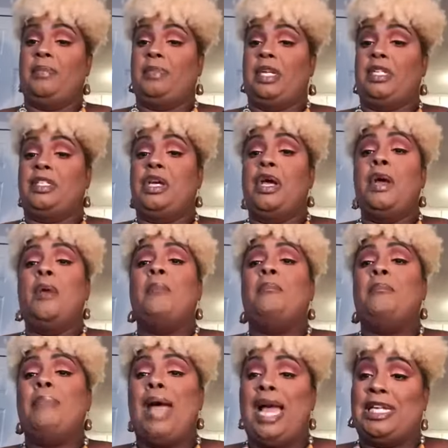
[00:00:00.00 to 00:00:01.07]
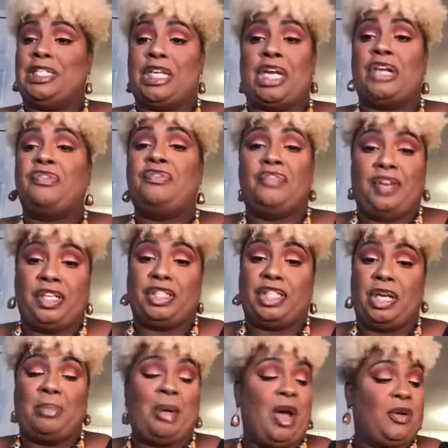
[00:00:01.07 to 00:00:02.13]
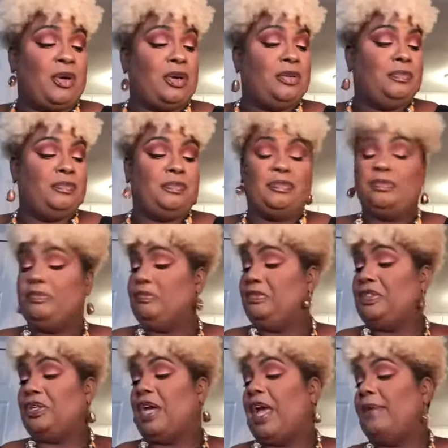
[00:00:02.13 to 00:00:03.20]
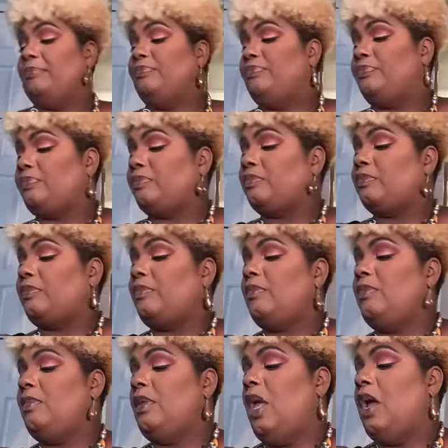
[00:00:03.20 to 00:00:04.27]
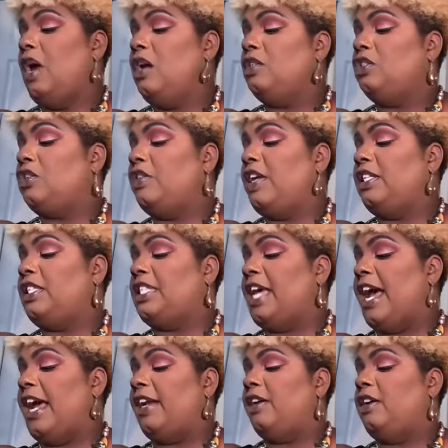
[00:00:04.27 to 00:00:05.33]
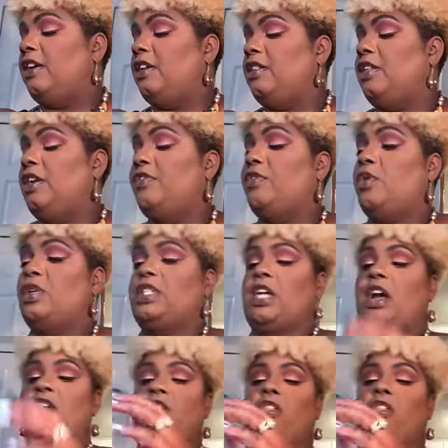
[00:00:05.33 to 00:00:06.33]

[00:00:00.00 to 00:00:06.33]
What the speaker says: it magic finishing powder. Okay. So that's that. And then of course I also